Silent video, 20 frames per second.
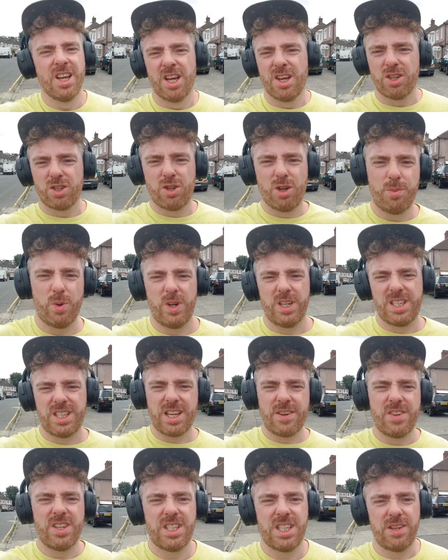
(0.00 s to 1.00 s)

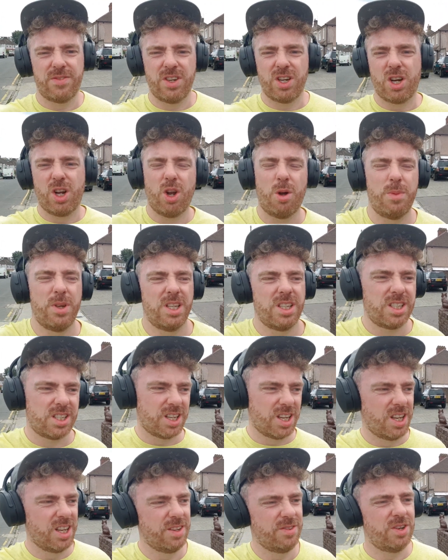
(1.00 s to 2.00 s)
2.77 kilometers
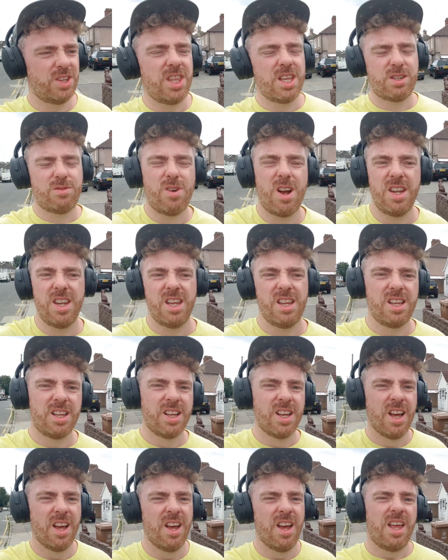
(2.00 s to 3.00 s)
for this run.
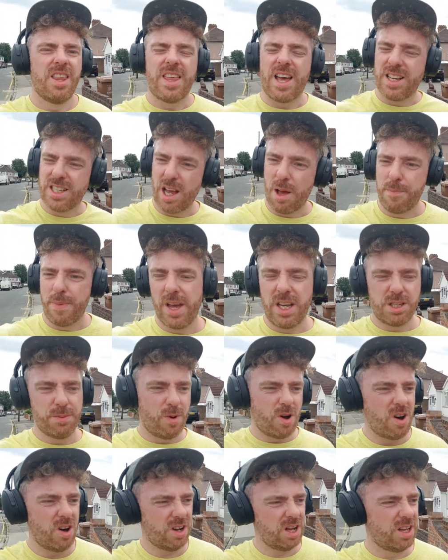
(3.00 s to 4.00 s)
That's our base
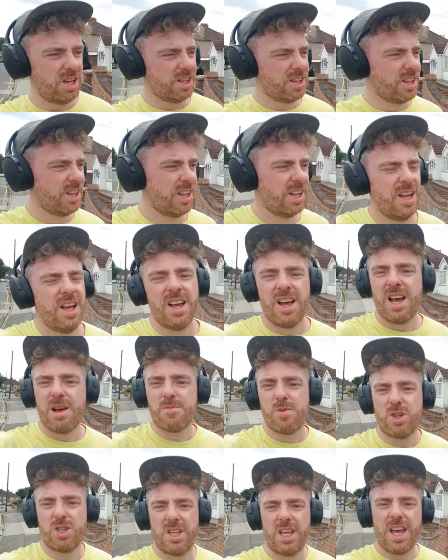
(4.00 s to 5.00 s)
mark, and
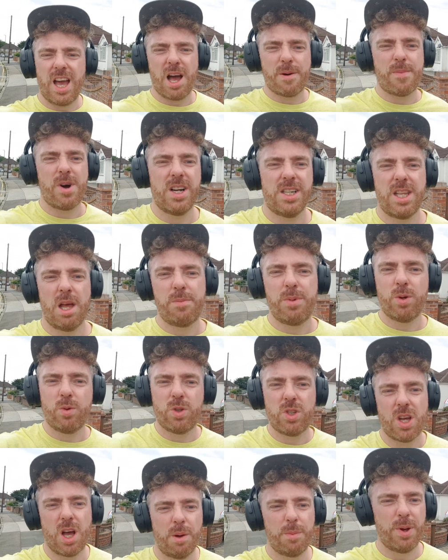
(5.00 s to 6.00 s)
we'll see how much that
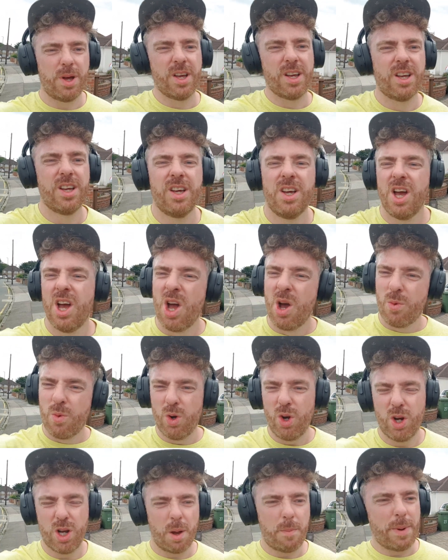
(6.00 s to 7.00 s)
builds up.
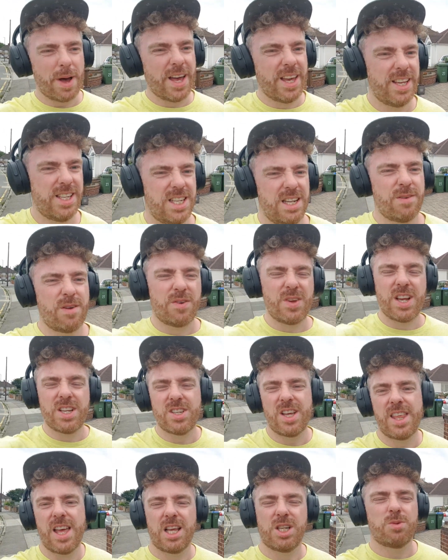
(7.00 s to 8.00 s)
We'll look at pace and other things
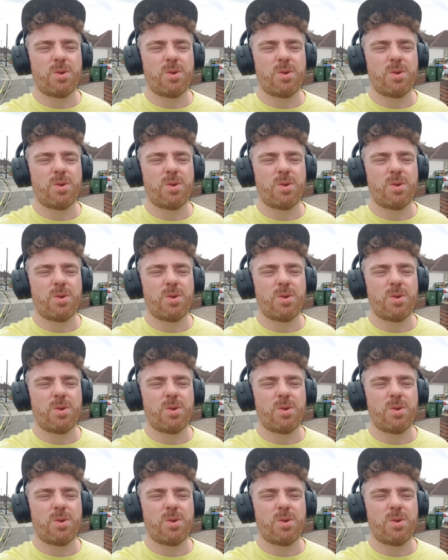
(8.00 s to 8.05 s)
like that as